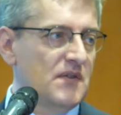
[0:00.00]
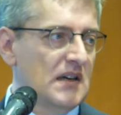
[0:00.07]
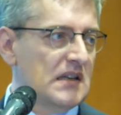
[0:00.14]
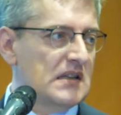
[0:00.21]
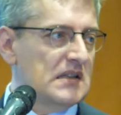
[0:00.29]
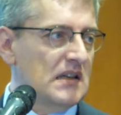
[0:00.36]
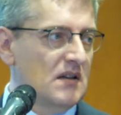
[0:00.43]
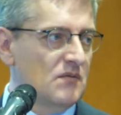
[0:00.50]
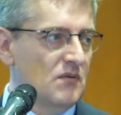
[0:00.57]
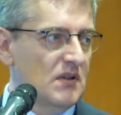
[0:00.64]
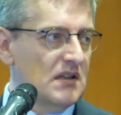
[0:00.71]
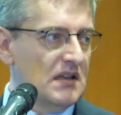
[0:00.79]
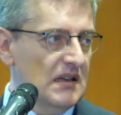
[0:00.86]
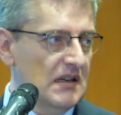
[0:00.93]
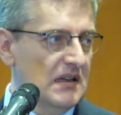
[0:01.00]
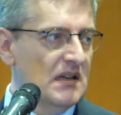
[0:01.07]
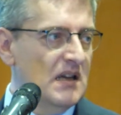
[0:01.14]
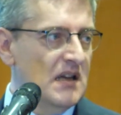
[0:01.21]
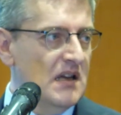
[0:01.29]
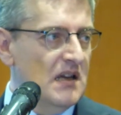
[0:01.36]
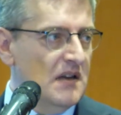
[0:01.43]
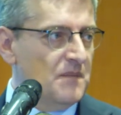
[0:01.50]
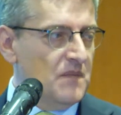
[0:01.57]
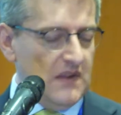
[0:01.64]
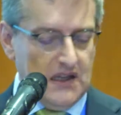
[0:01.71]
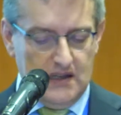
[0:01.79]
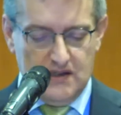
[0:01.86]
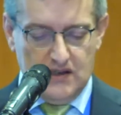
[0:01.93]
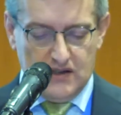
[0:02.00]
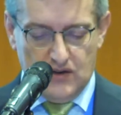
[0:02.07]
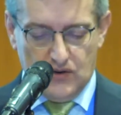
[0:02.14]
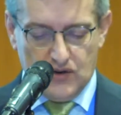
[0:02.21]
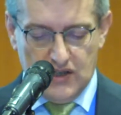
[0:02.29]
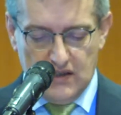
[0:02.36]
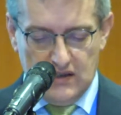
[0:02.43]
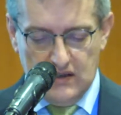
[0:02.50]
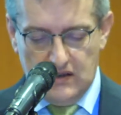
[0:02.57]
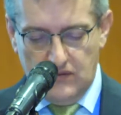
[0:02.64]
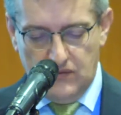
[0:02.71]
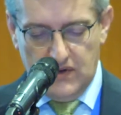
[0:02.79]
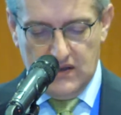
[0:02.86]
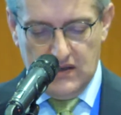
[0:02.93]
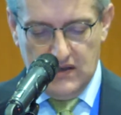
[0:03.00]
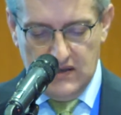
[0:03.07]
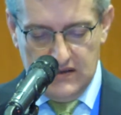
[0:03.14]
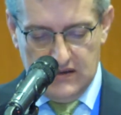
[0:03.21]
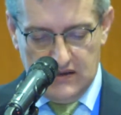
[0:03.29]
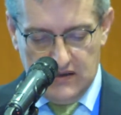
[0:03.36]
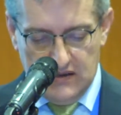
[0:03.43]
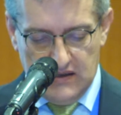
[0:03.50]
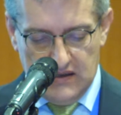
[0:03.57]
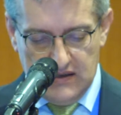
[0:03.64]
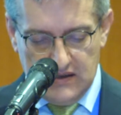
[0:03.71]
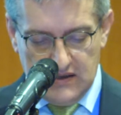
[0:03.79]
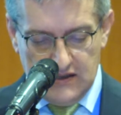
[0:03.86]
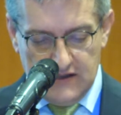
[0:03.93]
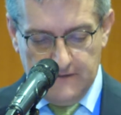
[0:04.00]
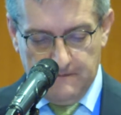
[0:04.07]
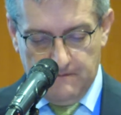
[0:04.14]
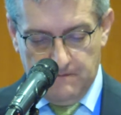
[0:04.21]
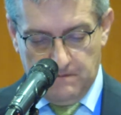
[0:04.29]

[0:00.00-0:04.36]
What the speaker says: effects and what really is associated with certain risks.